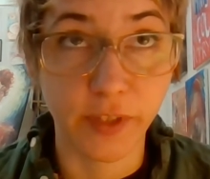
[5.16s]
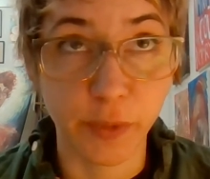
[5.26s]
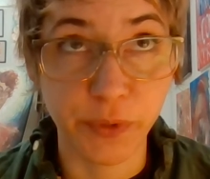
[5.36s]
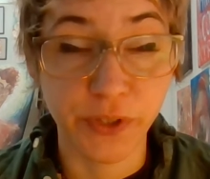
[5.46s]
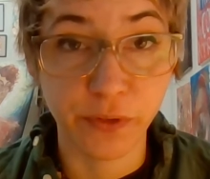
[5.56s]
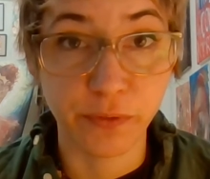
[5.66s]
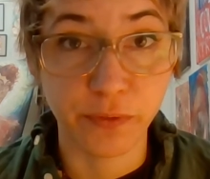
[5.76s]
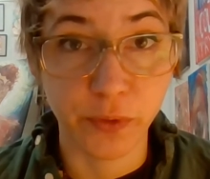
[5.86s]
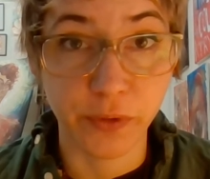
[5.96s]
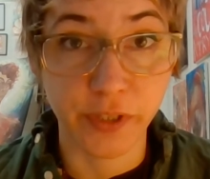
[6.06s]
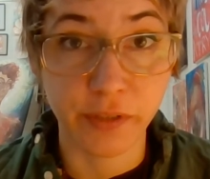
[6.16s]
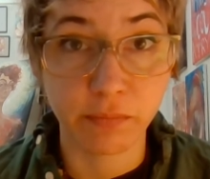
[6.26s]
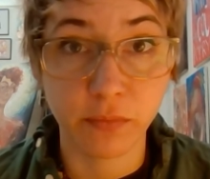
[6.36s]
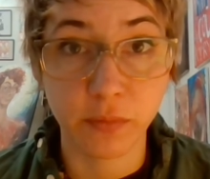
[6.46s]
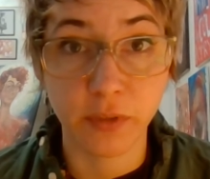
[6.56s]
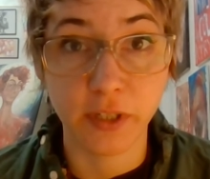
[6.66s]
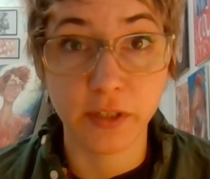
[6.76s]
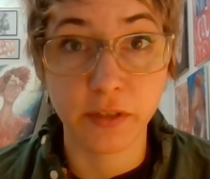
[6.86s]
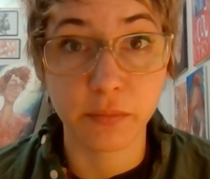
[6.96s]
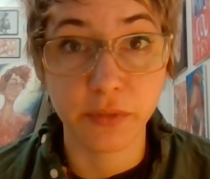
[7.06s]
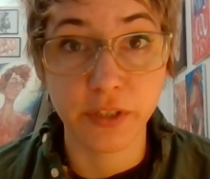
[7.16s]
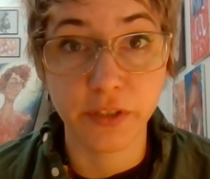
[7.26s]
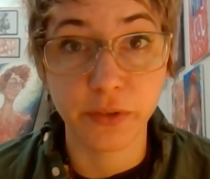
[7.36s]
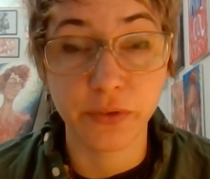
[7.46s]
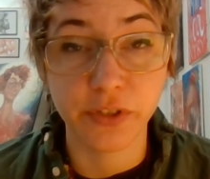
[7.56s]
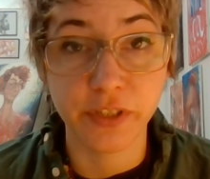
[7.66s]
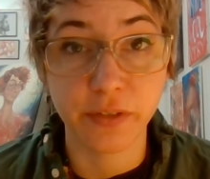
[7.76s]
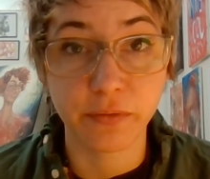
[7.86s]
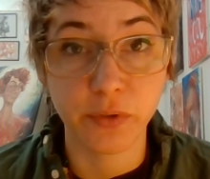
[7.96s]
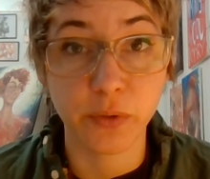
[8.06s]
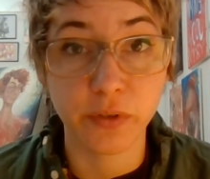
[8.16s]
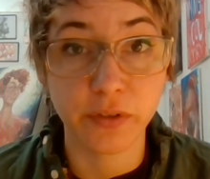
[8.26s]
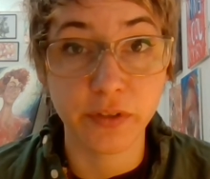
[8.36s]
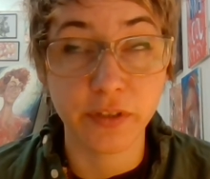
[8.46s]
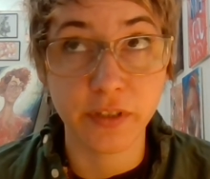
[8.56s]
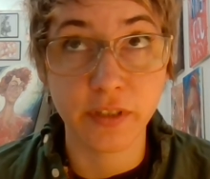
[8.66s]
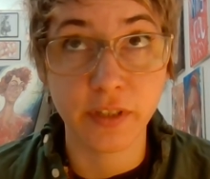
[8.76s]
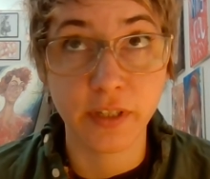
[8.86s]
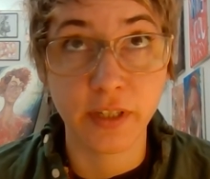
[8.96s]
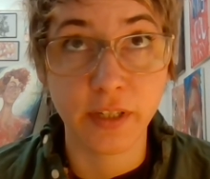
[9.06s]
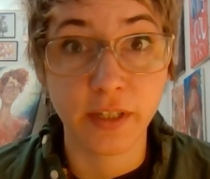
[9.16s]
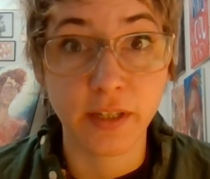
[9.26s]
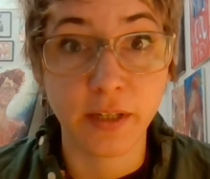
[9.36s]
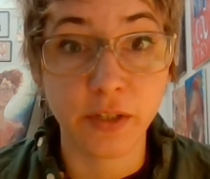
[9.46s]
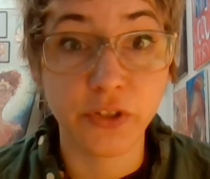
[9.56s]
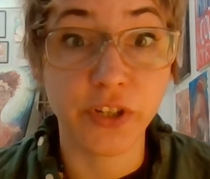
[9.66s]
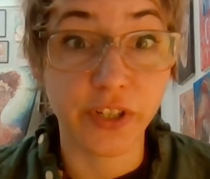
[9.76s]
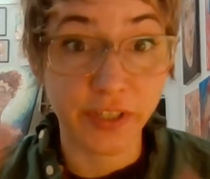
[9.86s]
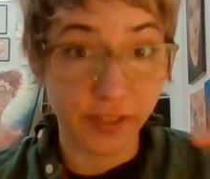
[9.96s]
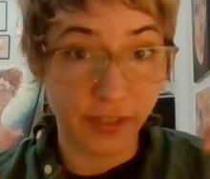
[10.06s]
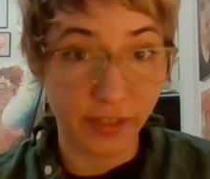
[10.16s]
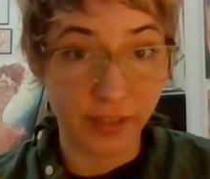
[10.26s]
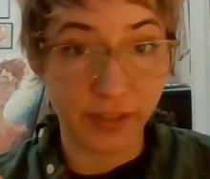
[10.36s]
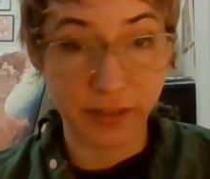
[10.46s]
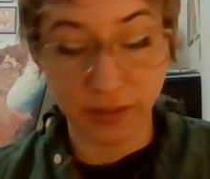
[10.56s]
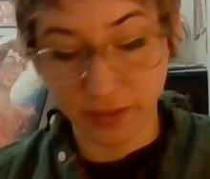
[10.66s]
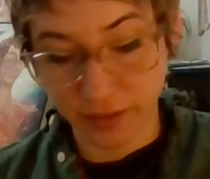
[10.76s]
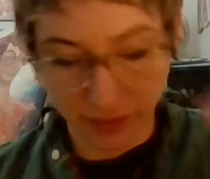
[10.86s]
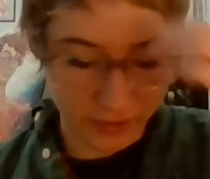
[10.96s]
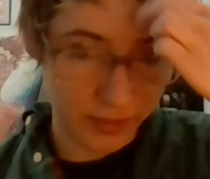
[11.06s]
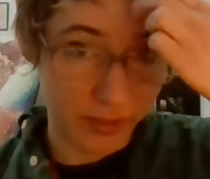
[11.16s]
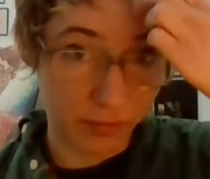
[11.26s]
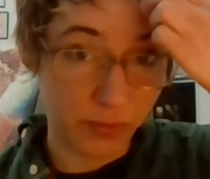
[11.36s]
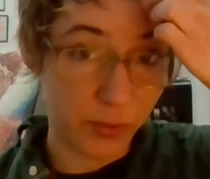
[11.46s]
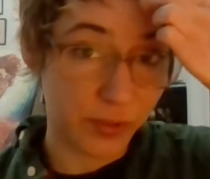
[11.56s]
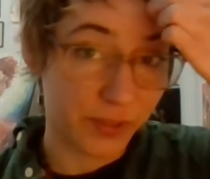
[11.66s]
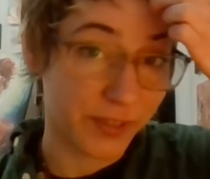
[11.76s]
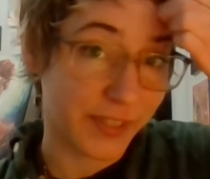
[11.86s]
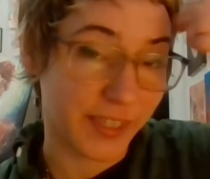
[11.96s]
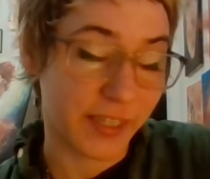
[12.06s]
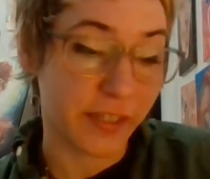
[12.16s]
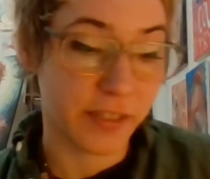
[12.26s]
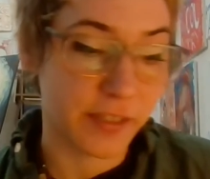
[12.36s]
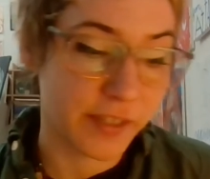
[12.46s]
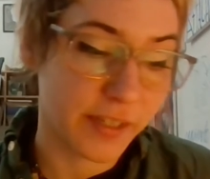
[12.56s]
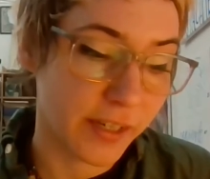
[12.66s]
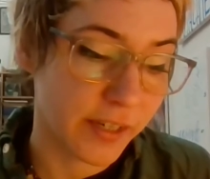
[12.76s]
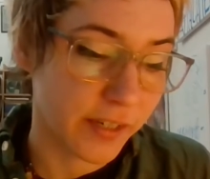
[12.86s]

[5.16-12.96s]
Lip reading: episode 4, I'm going to do just vocals. Just vocals, because